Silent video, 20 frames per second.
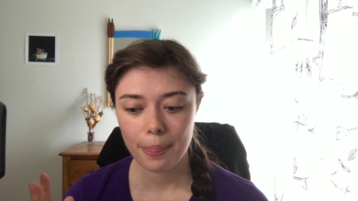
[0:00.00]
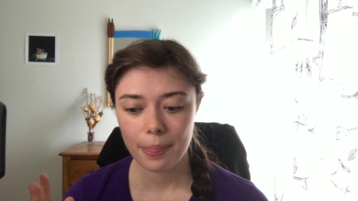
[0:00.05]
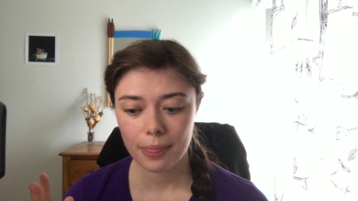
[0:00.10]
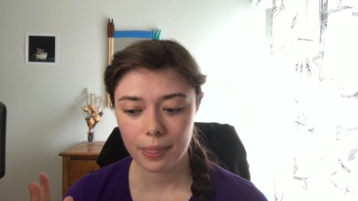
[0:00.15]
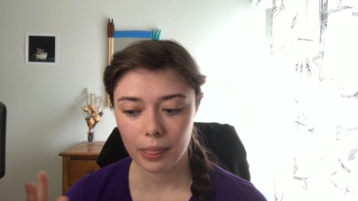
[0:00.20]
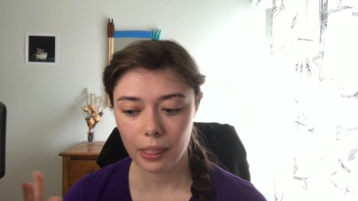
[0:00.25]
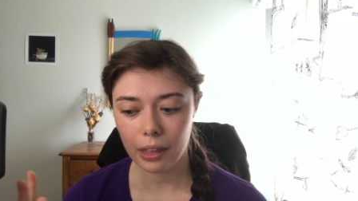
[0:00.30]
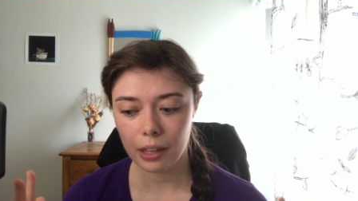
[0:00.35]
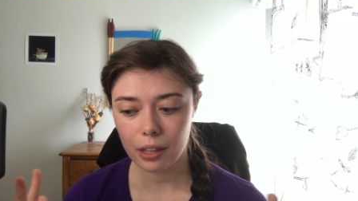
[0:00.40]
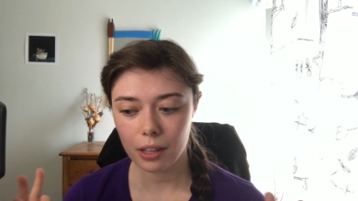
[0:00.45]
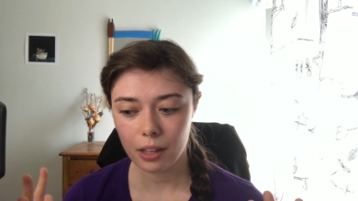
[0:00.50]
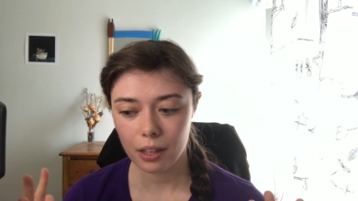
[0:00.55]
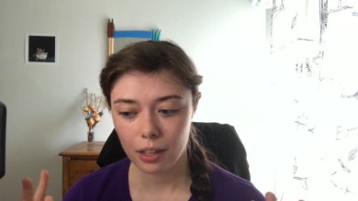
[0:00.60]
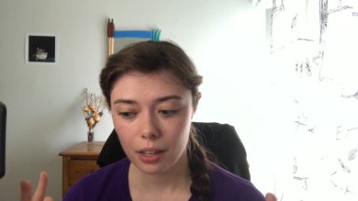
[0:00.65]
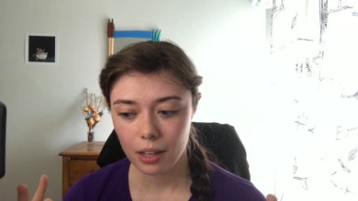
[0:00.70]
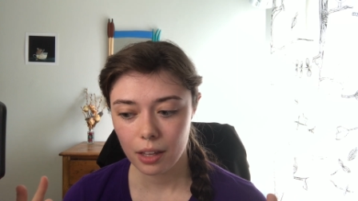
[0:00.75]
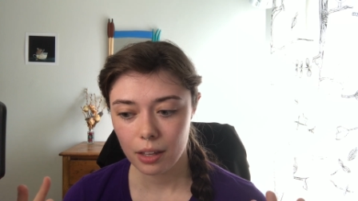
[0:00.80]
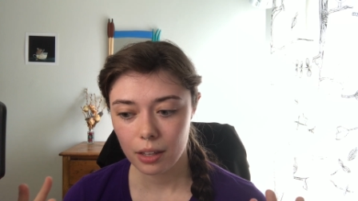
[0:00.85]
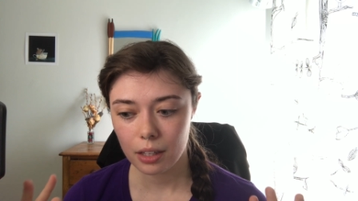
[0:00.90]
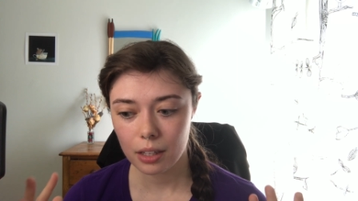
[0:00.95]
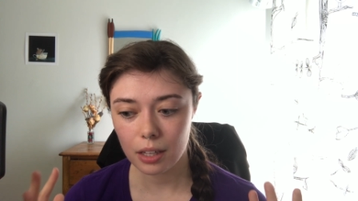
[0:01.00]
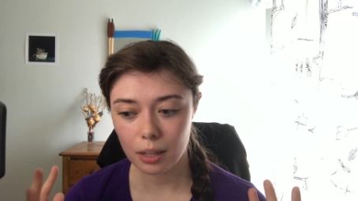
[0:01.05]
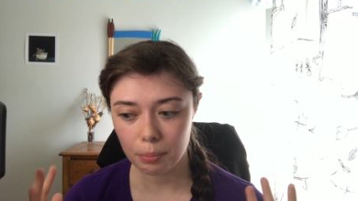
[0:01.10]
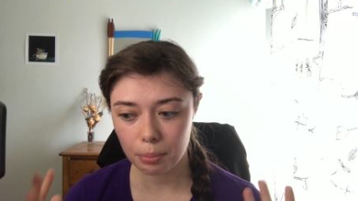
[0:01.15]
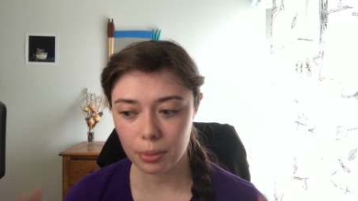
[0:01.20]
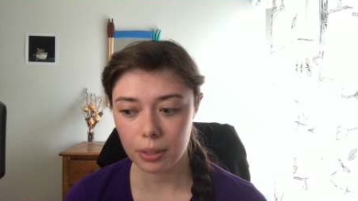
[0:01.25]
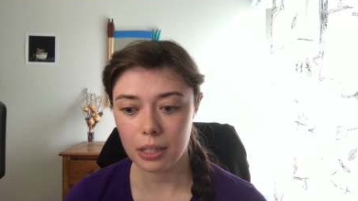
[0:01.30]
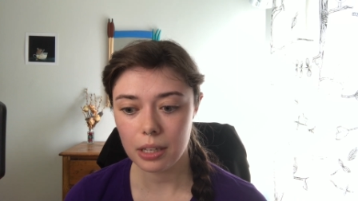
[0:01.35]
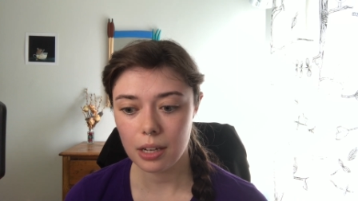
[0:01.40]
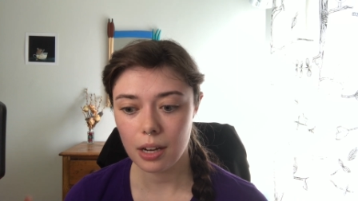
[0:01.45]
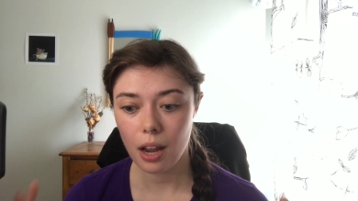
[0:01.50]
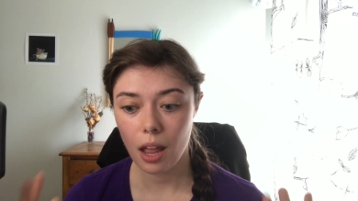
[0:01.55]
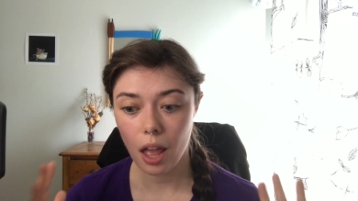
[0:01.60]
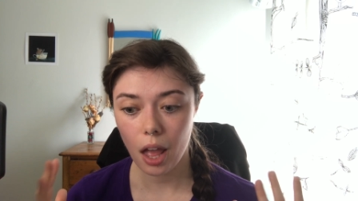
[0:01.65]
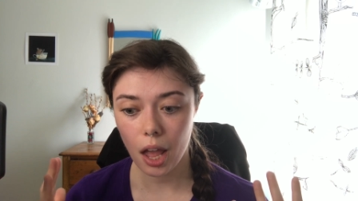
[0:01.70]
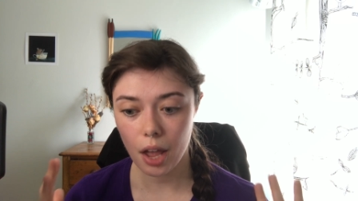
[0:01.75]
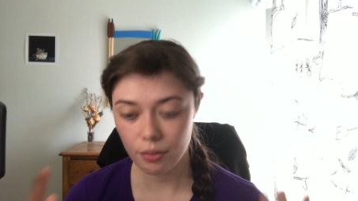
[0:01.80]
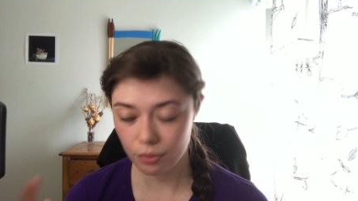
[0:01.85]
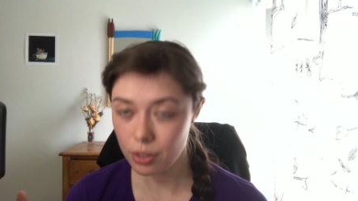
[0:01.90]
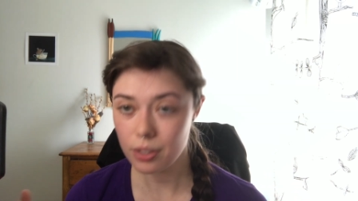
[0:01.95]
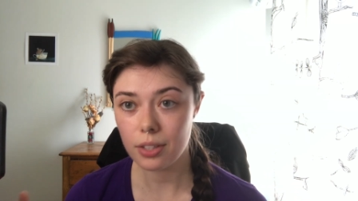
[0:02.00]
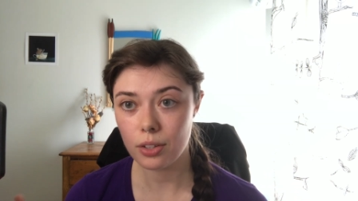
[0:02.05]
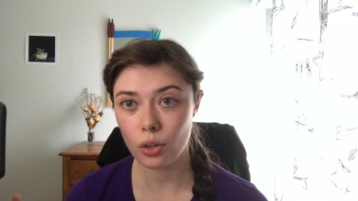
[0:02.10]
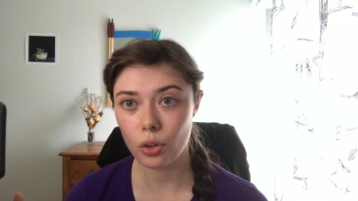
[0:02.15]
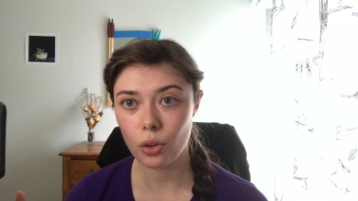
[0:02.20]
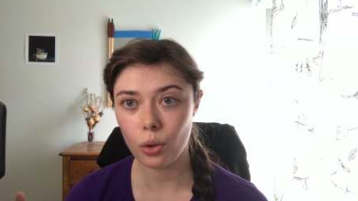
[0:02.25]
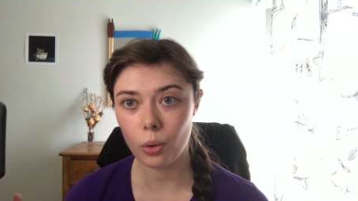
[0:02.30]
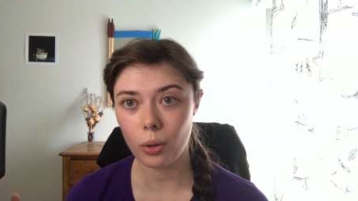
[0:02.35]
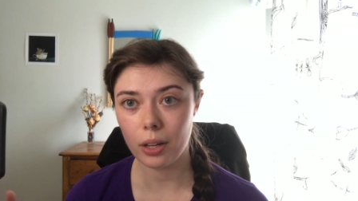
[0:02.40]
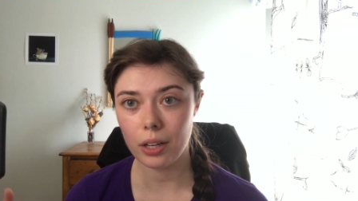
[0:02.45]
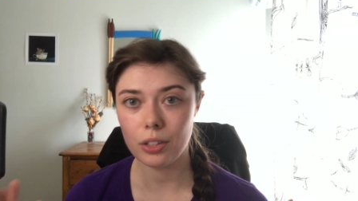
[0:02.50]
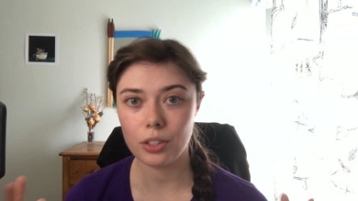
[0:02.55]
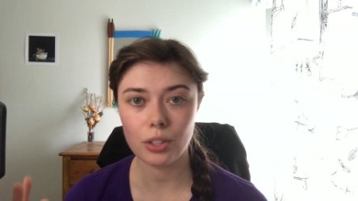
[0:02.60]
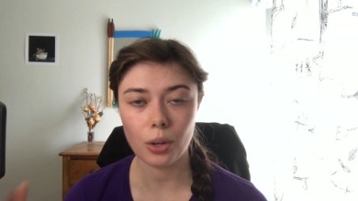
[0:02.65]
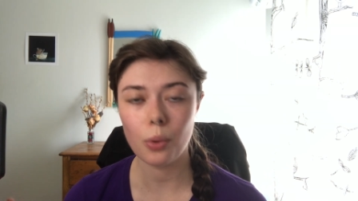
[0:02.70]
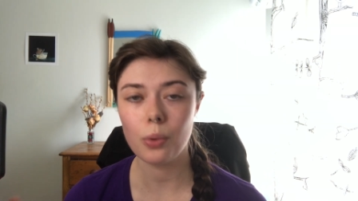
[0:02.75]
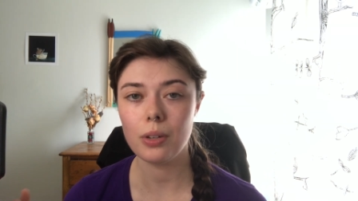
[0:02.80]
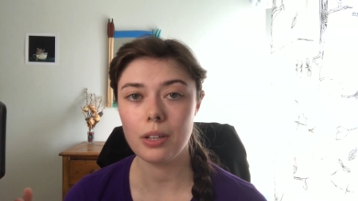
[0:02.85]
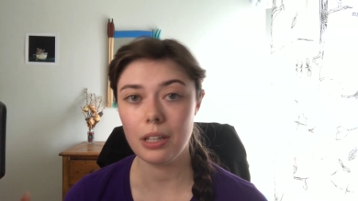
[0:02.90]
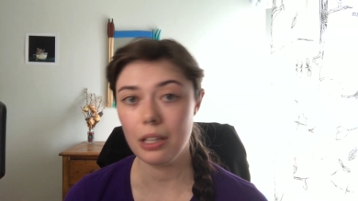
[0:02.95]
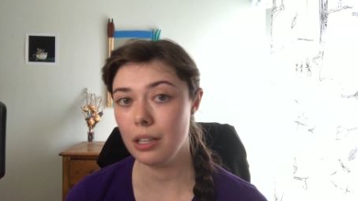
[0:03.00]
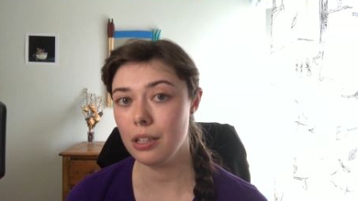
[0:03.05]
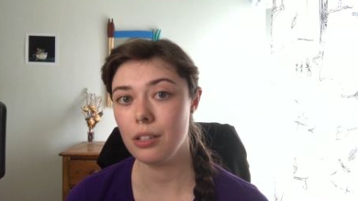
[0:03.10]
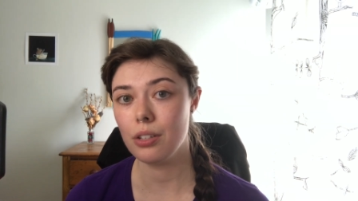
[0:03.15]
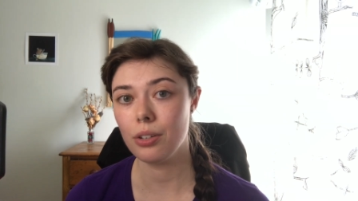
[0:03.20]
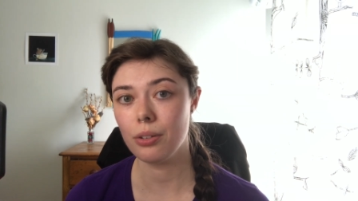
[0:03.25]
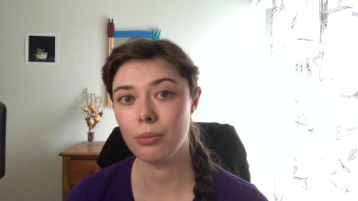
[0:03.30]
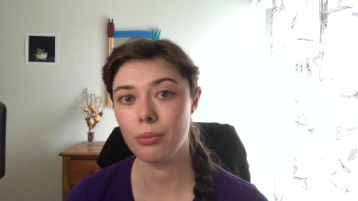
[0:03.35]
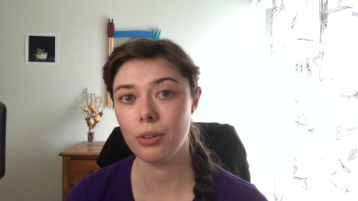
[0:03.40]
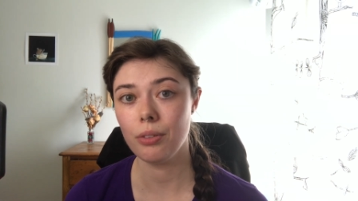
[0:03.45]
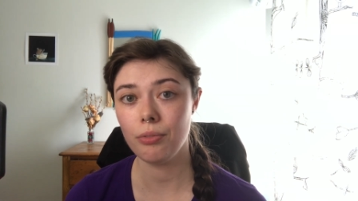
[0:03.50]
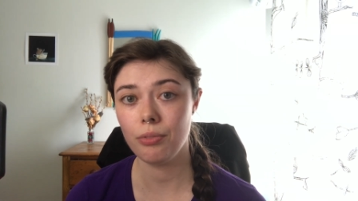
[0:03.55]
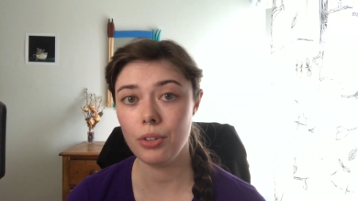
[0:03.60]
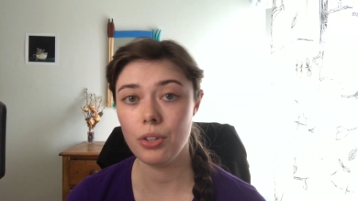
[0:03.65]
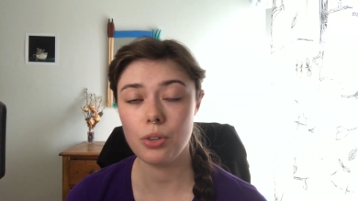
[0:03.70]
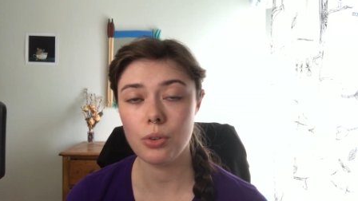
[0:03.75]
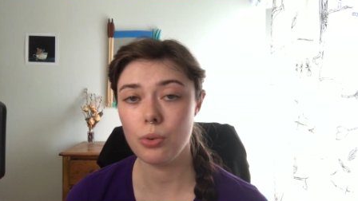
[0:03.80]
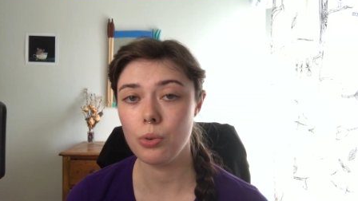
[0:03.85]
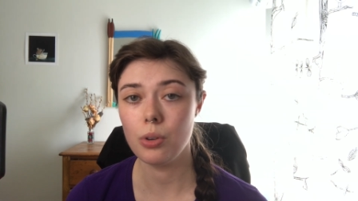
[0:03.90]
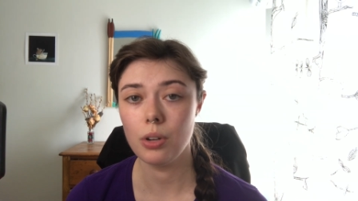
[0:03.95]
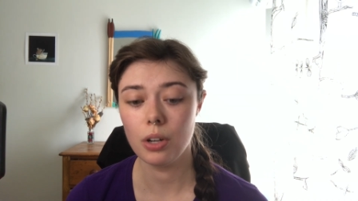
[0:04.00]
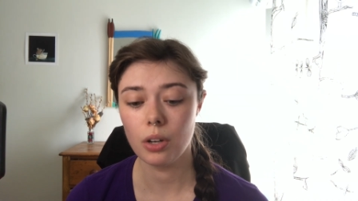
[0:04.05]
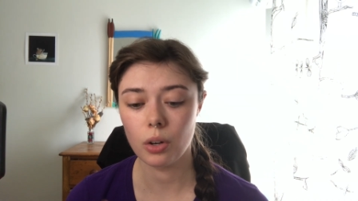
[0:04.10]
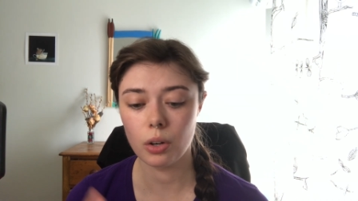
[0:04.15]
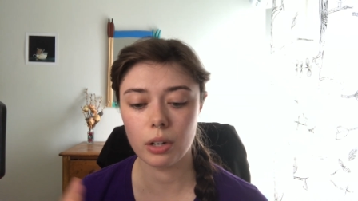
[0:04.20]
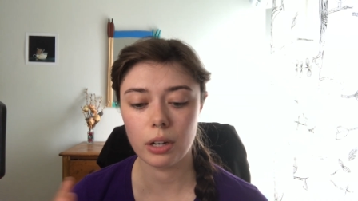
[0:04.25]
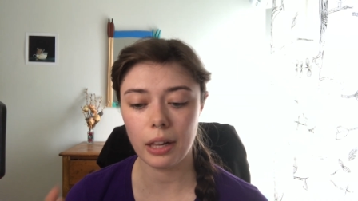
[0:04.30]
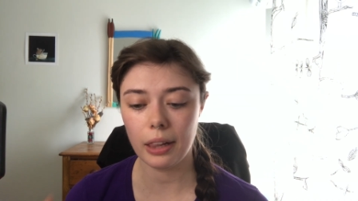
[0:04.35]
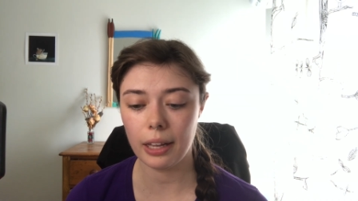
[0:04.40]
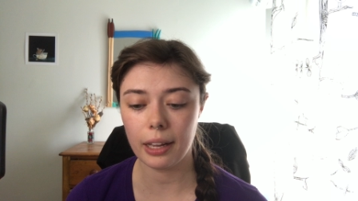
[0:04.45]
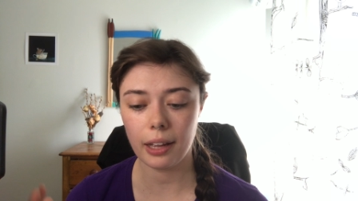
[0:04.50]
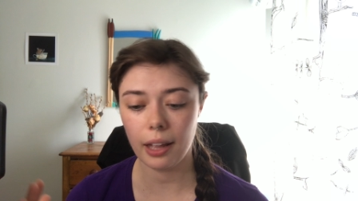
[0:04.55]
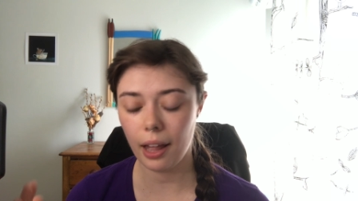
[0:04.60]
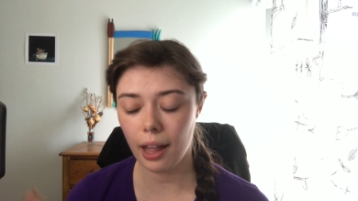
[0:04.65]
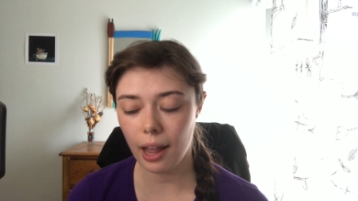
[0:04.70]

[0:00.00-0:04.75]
like, complete every single goal and don't need to review or, like,